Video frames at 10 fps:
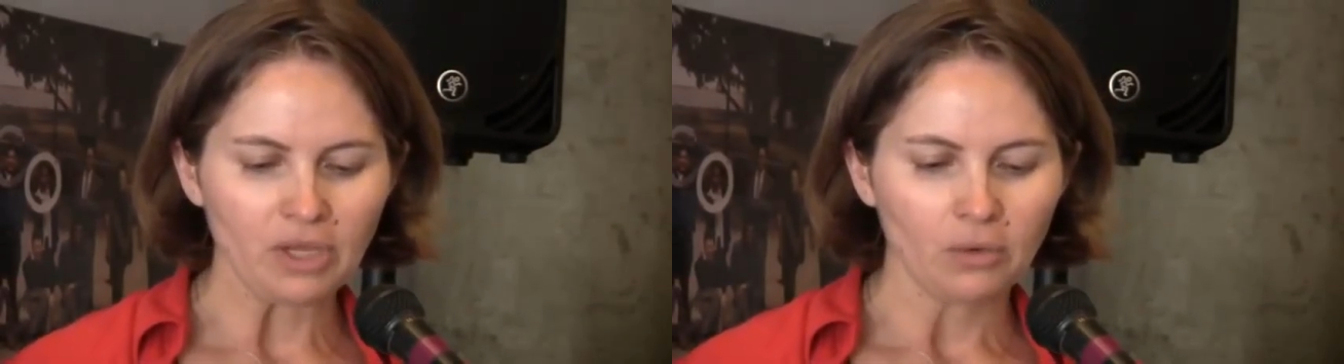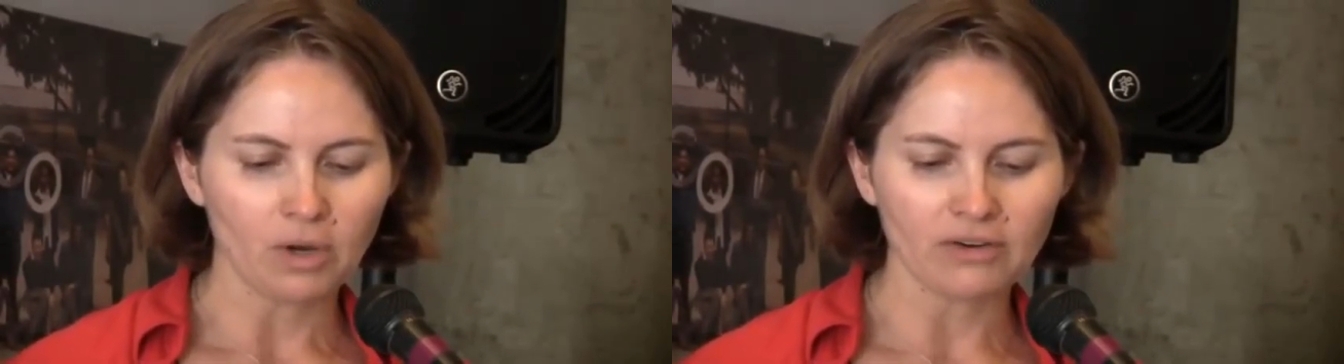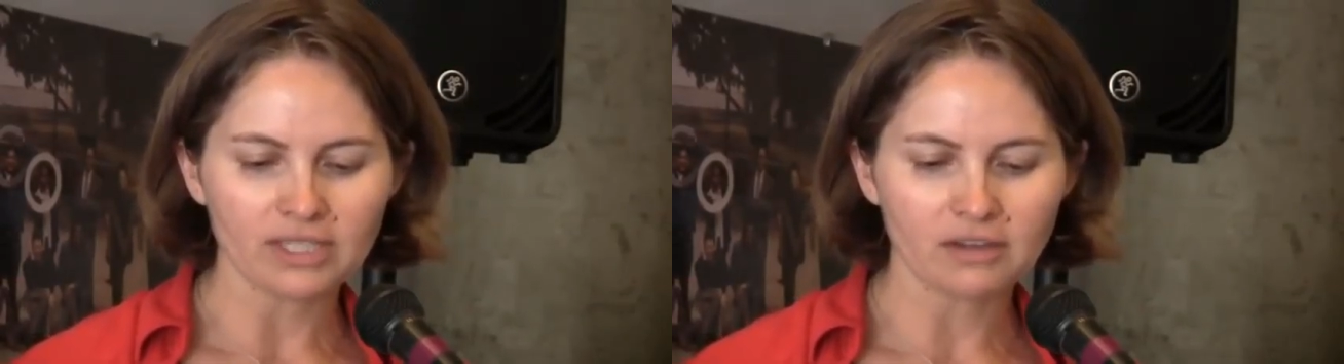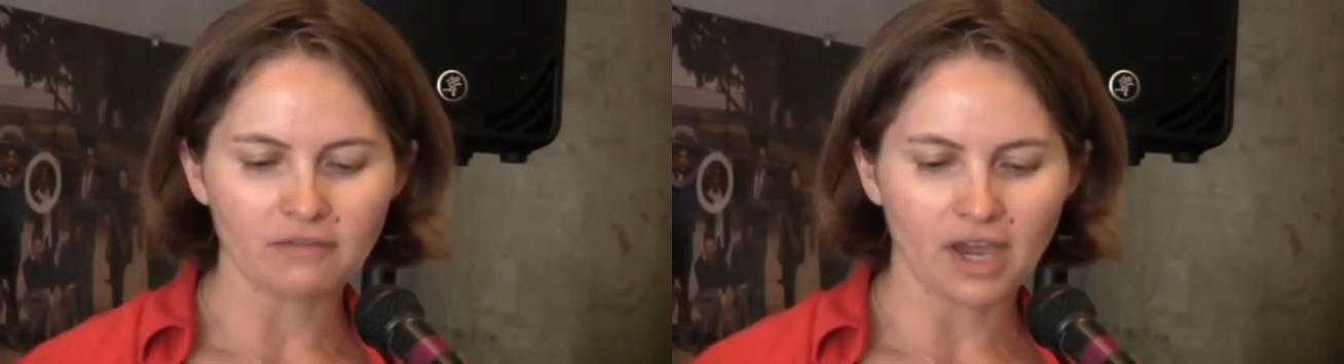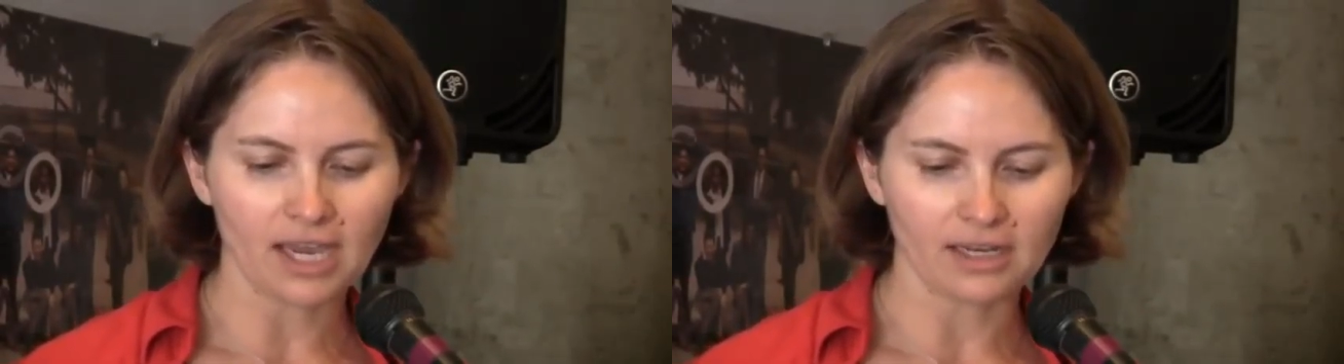Whereas the
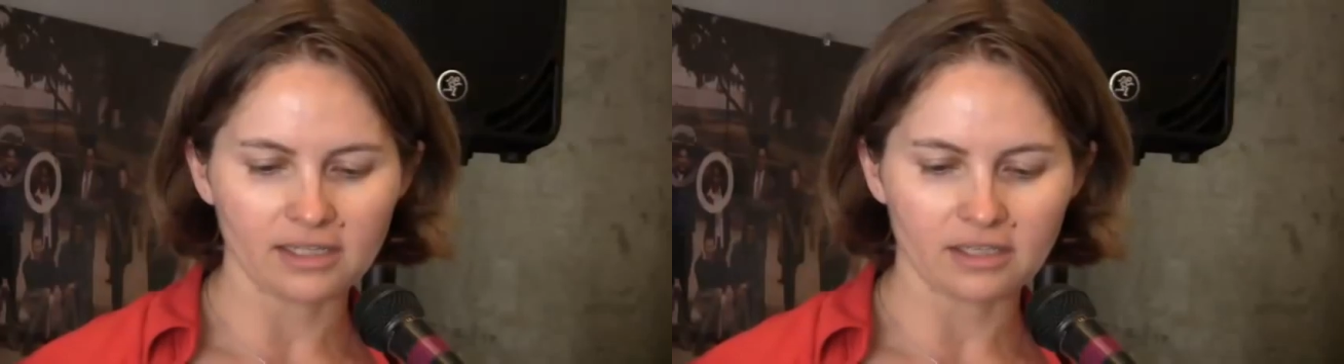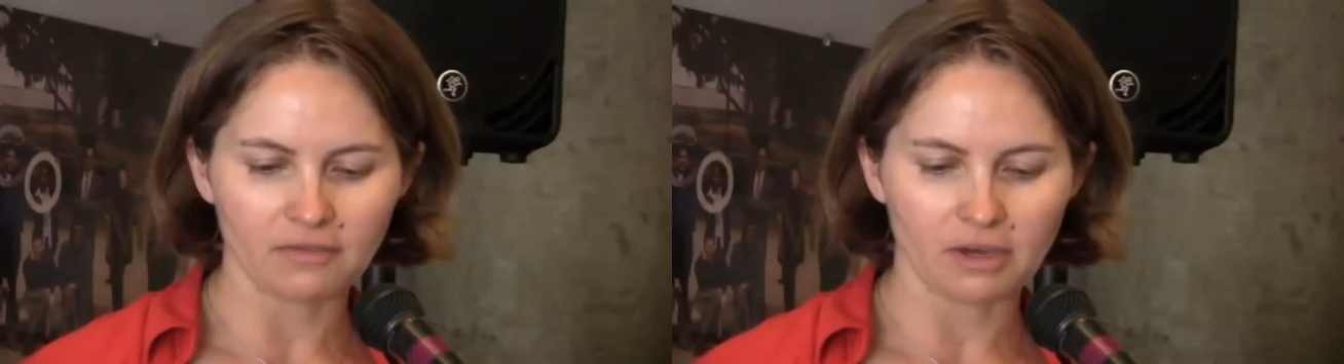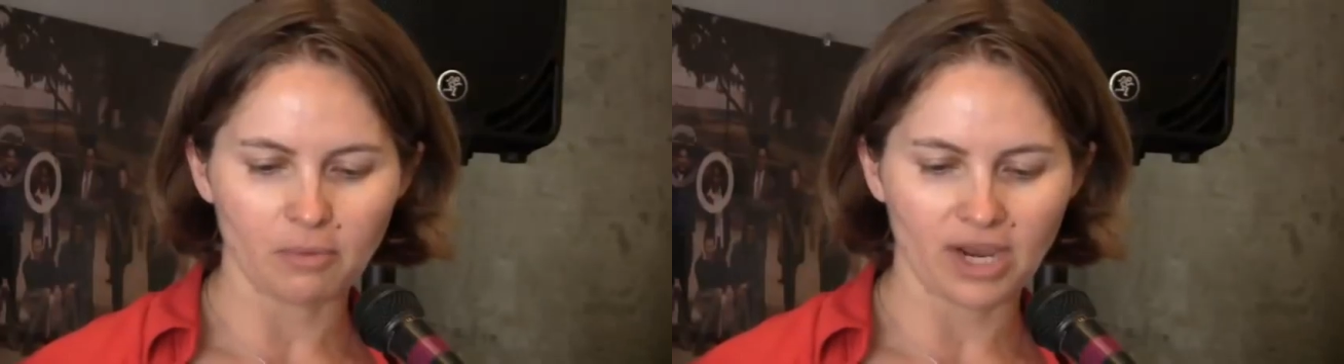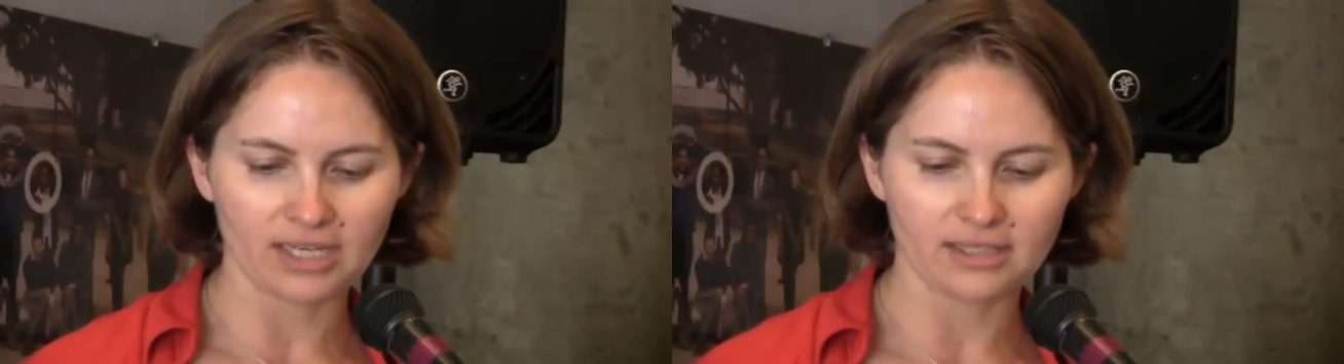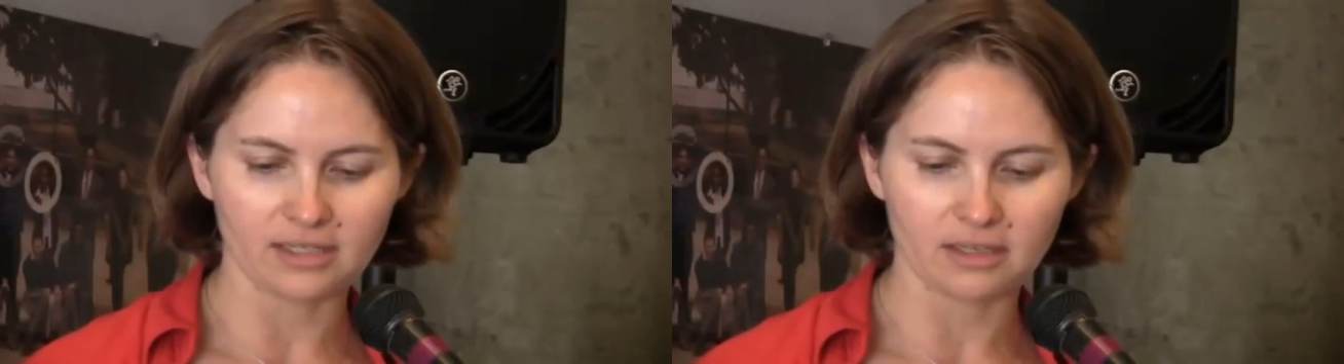violence of the
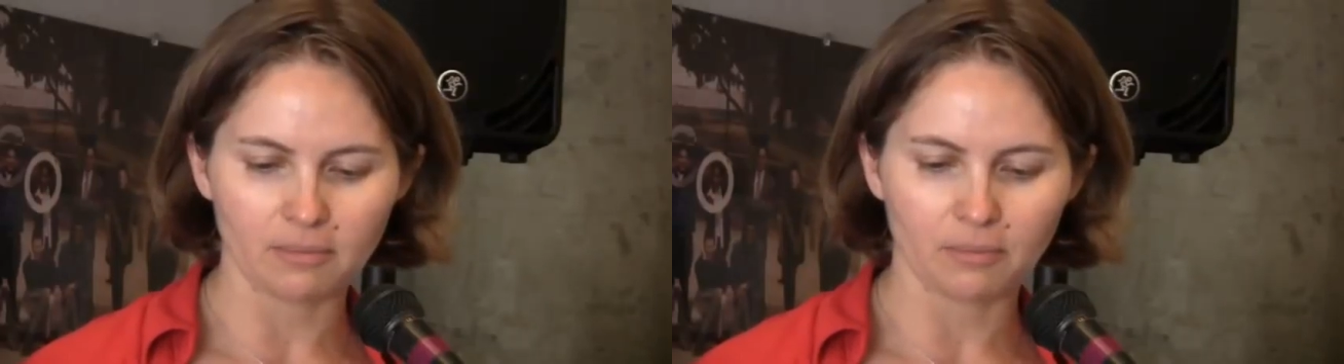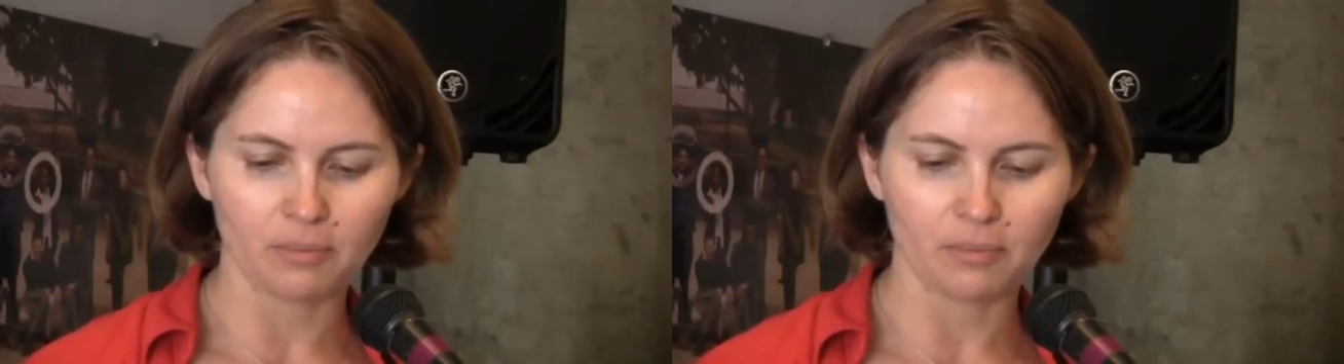oppressors